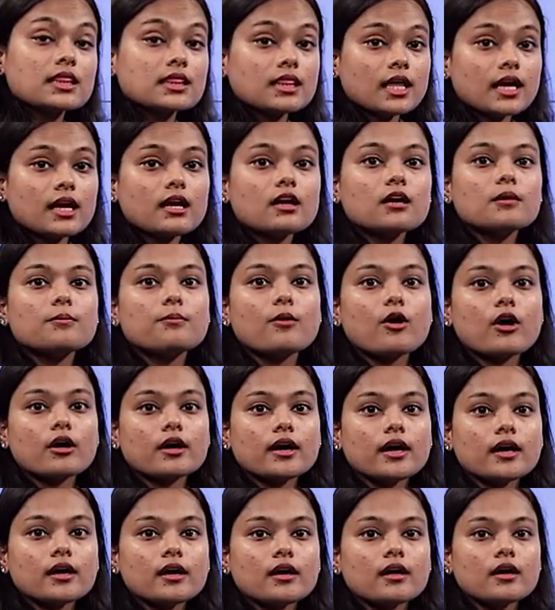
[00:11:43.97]
Think
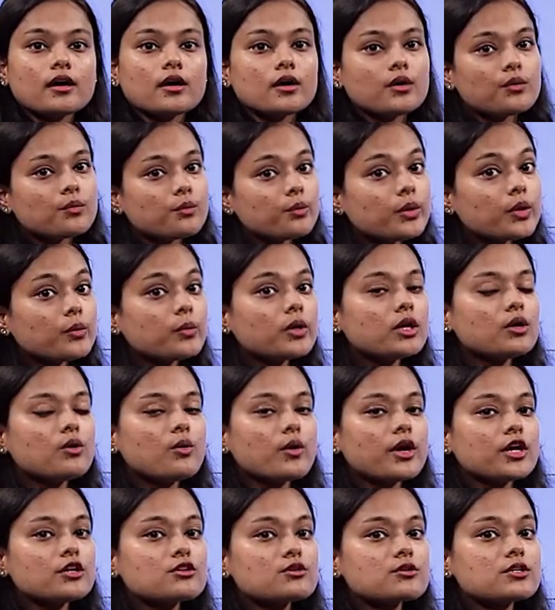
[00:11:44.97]
upon it, we will
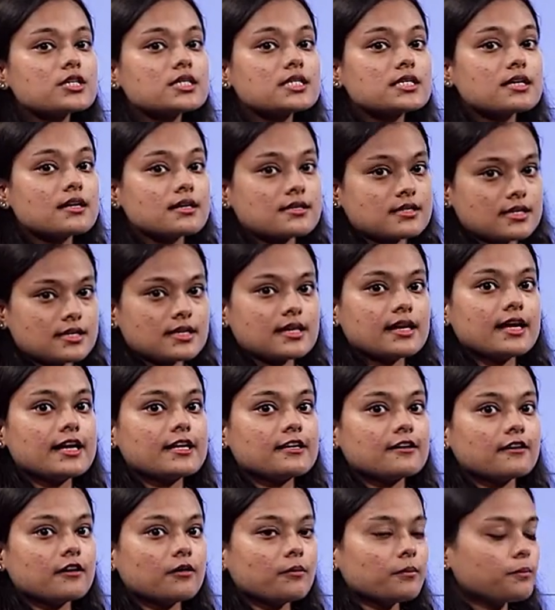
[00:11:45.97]
going to discuss it
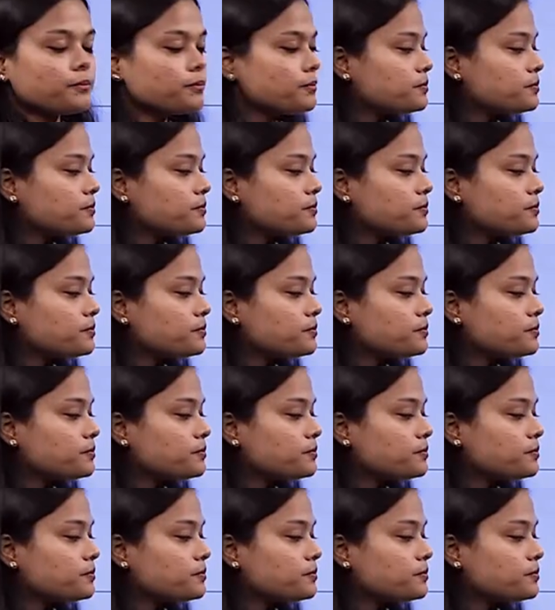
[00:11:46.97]
later.